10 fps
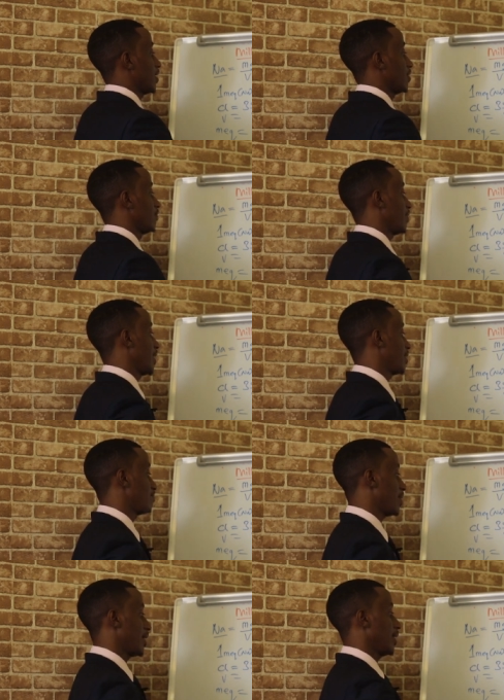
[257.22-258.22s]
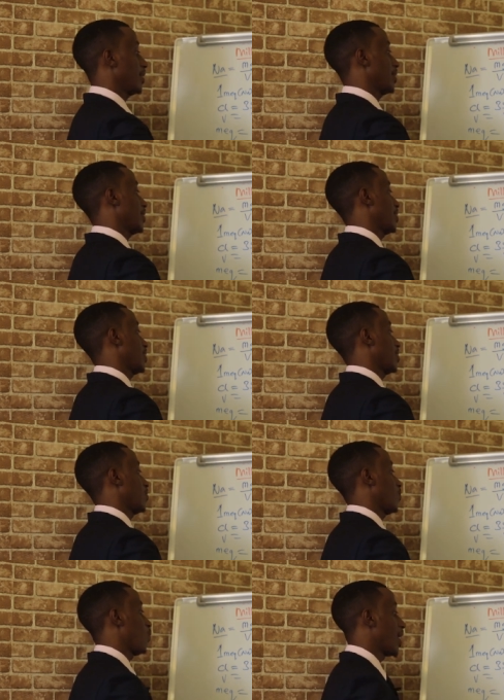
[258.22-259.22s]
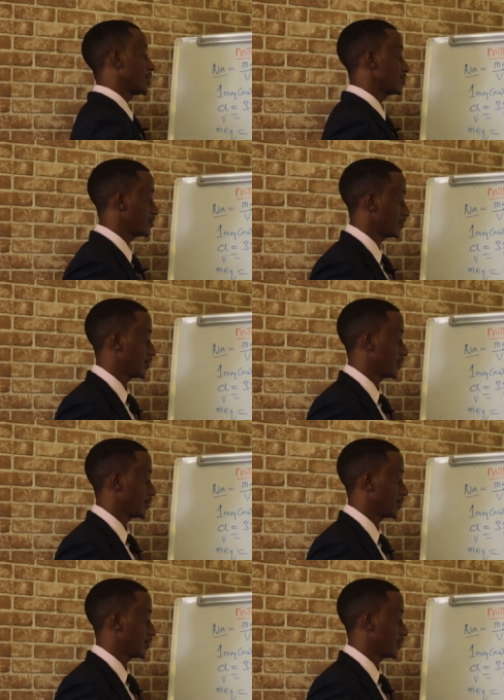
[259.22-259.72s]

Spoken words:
divided by 1,